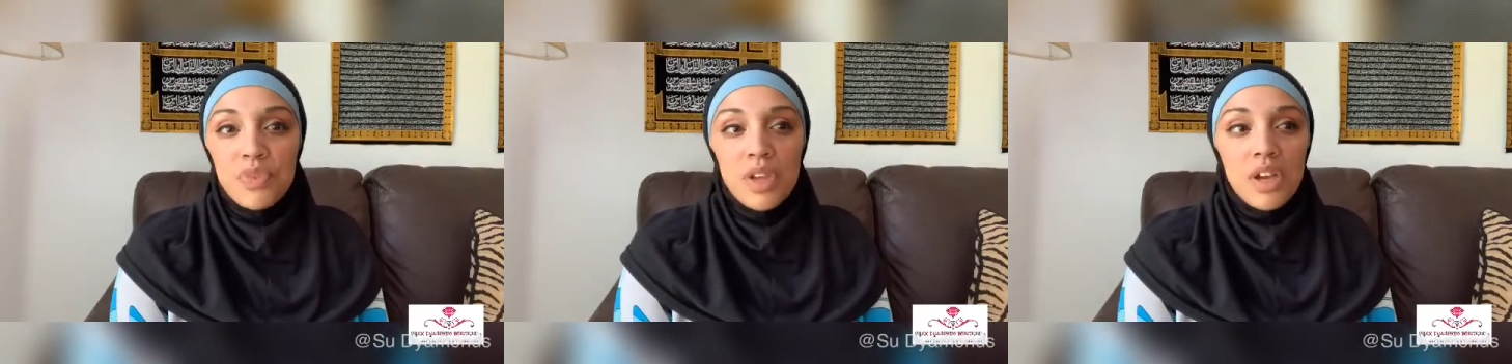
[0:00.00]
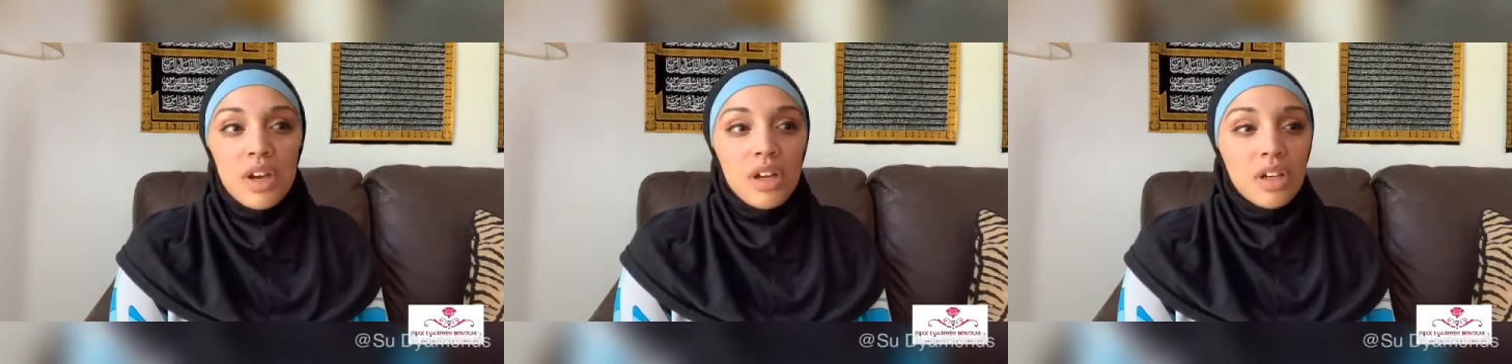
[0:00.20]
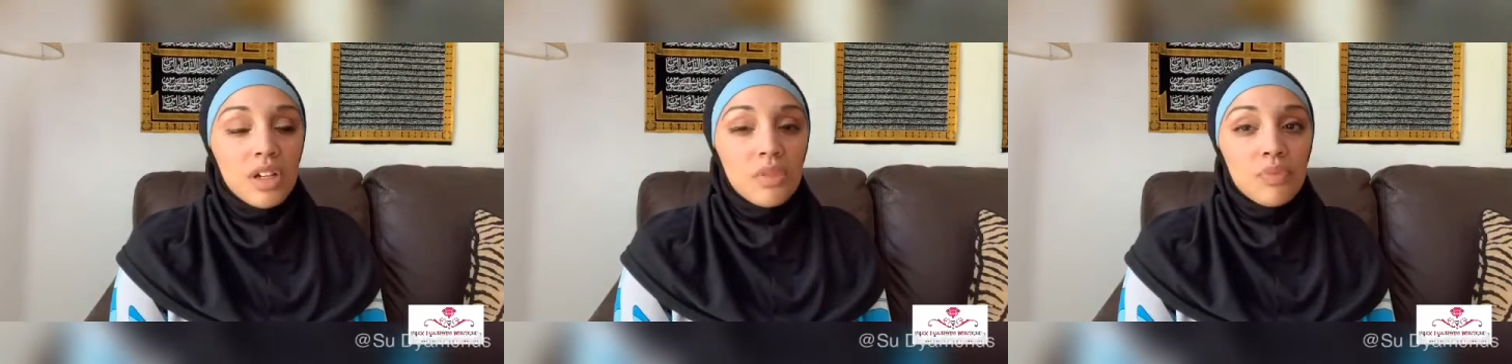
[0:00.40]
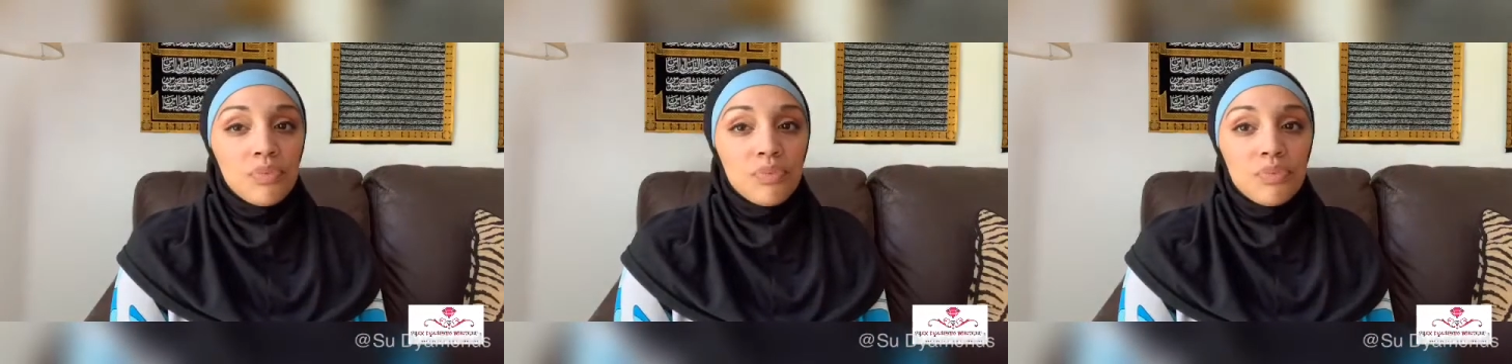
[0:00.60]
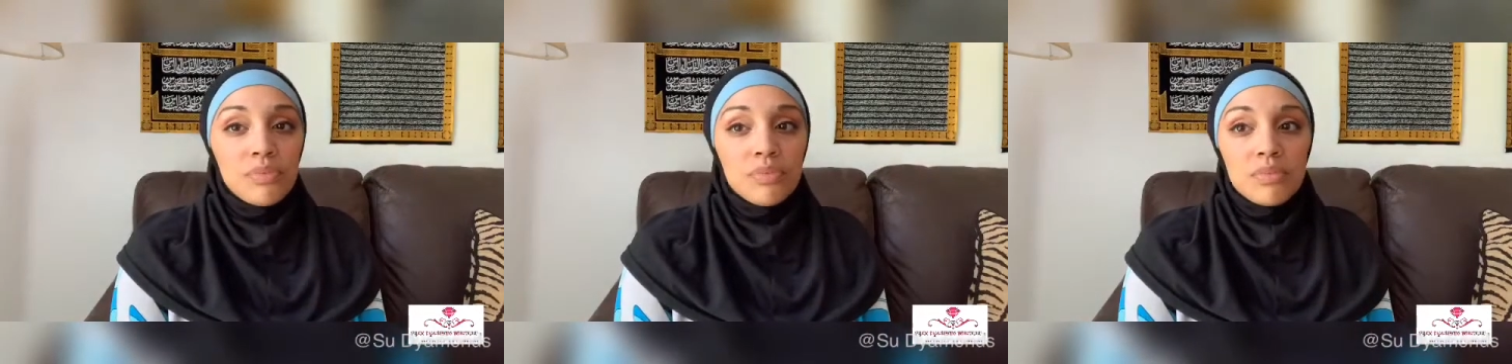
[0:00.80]
Um,
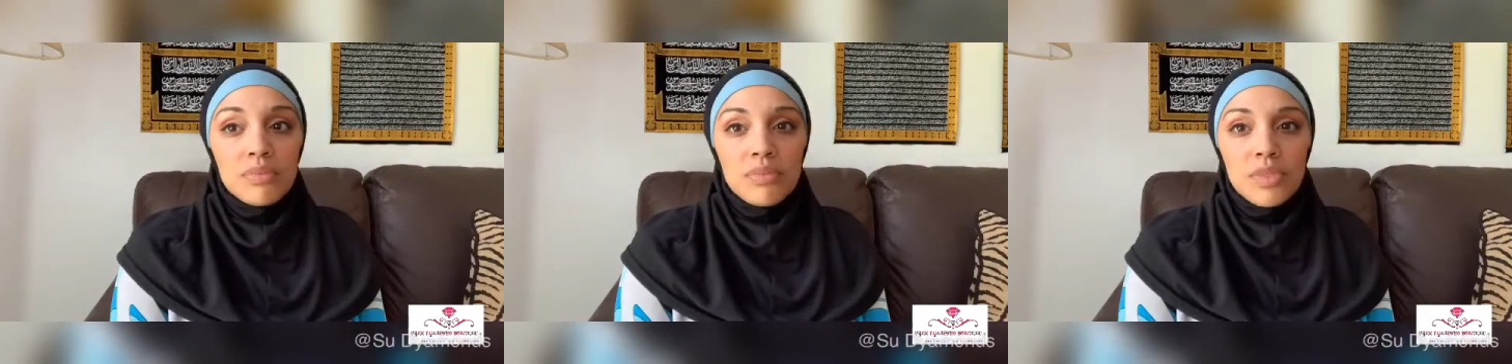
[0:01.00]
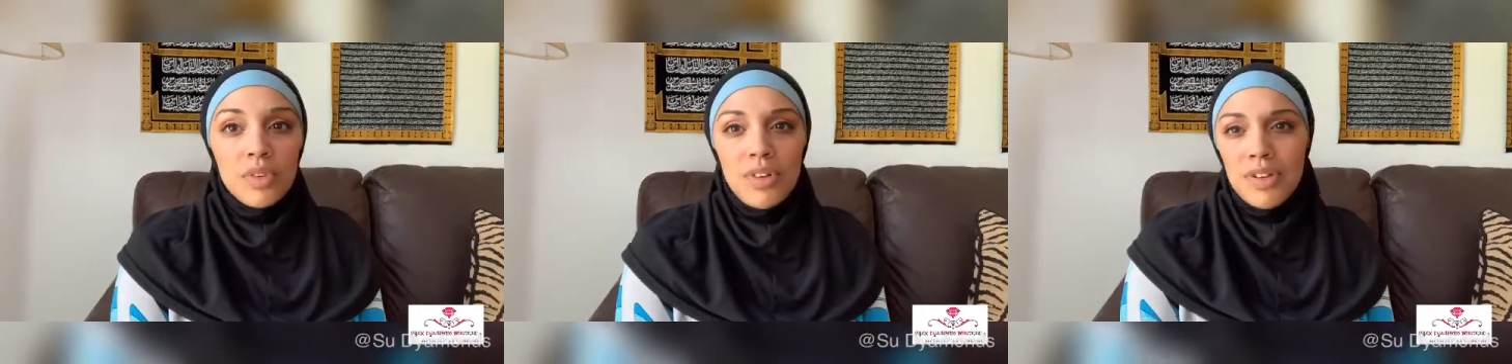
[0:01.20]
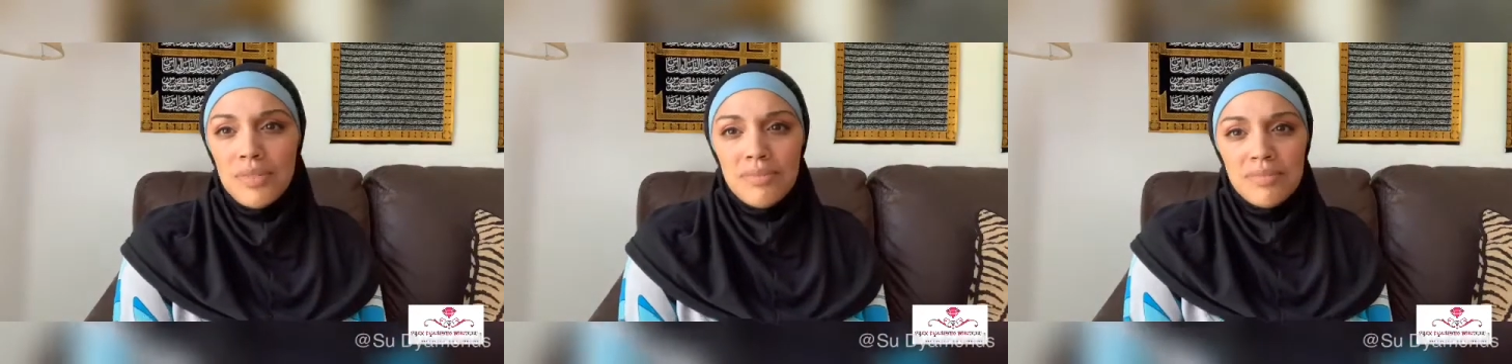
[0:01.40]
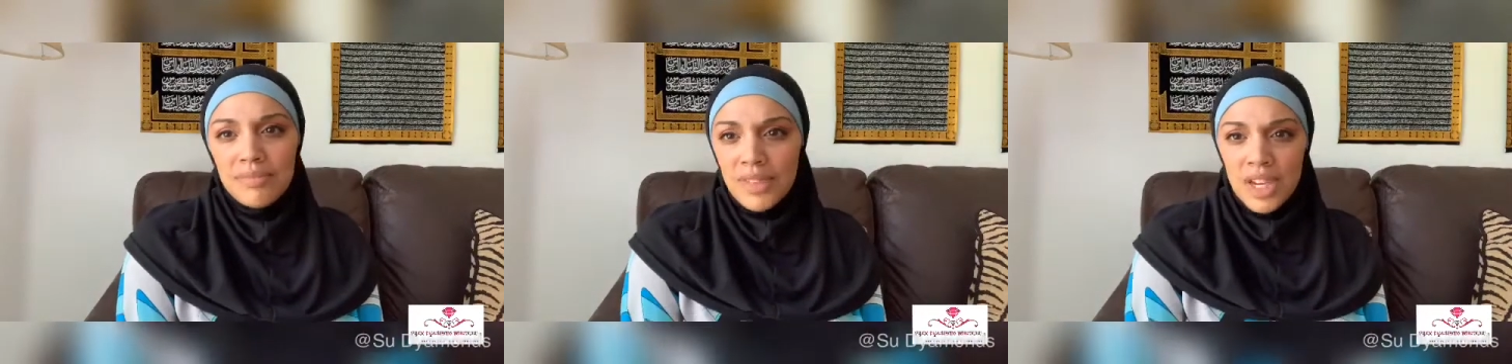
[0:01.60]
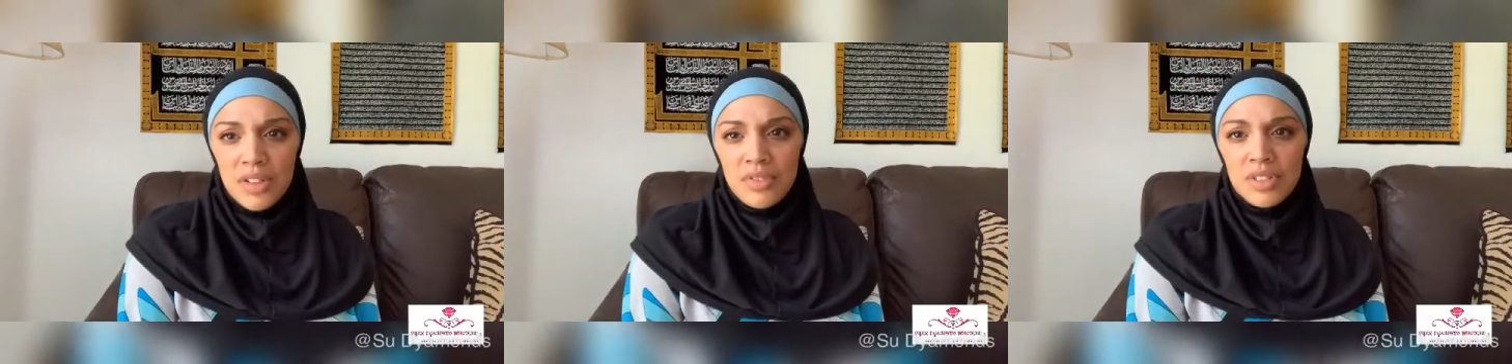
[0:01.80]
or
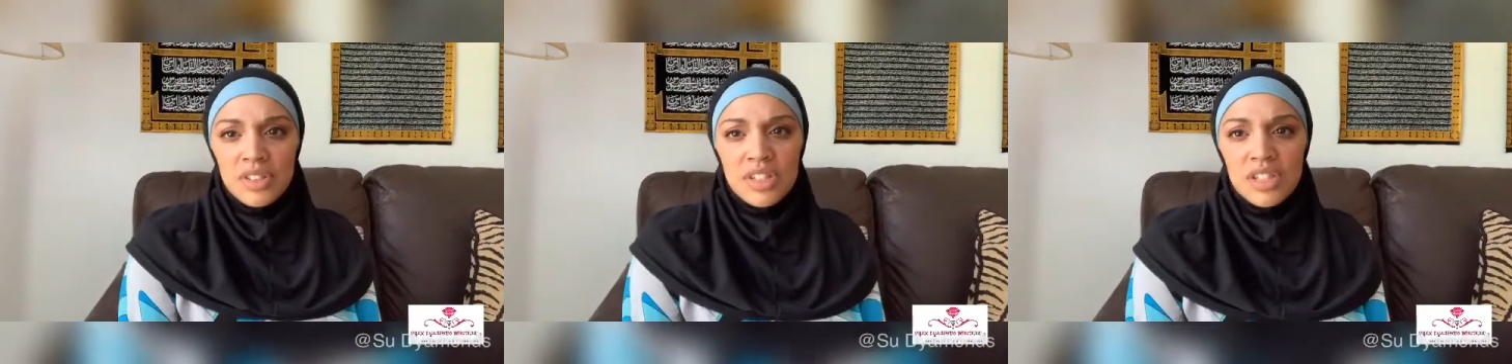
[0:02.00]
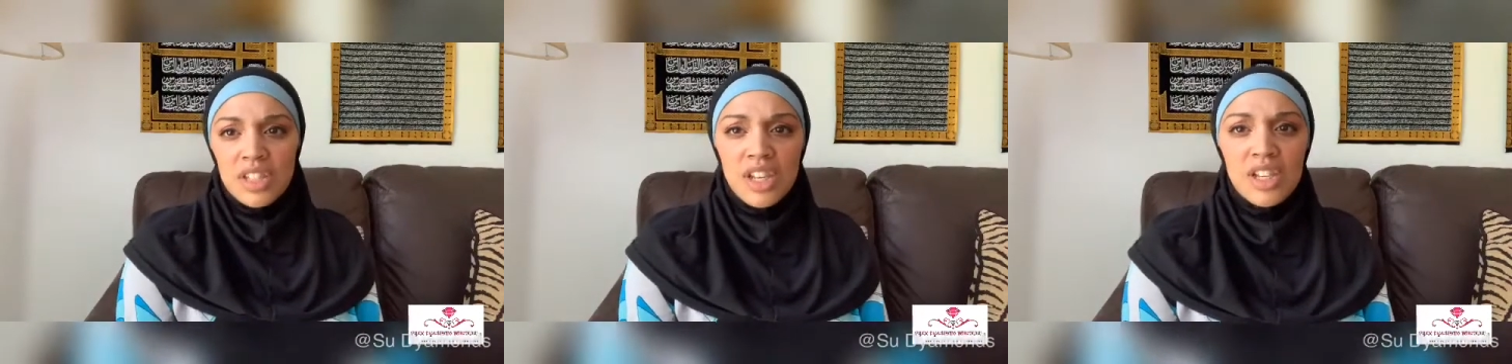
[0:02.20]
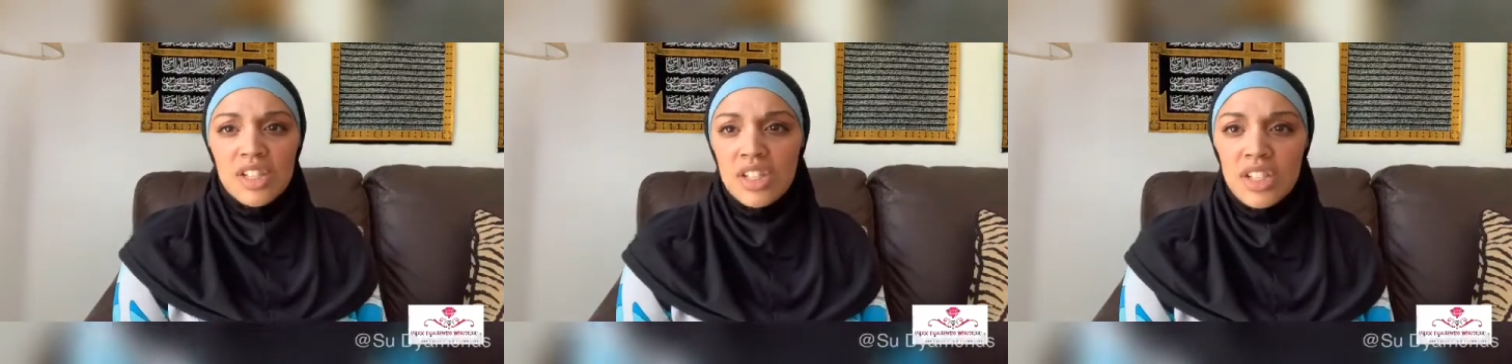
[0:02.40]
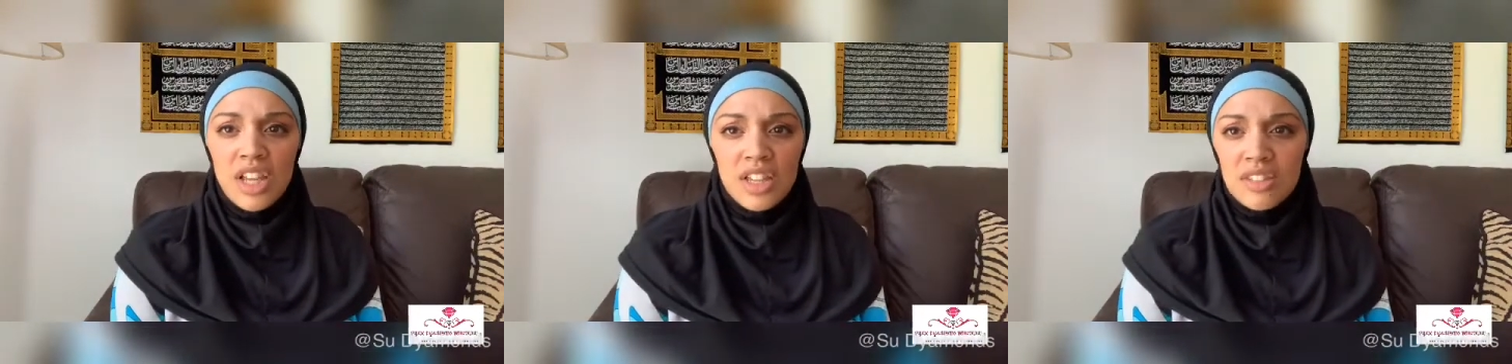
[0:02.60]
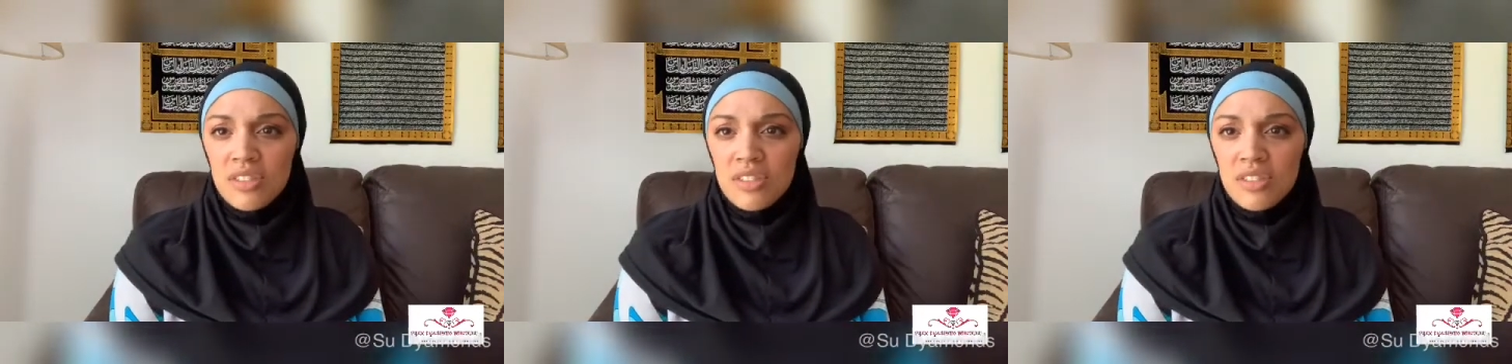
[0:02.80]
not even just Asian, I,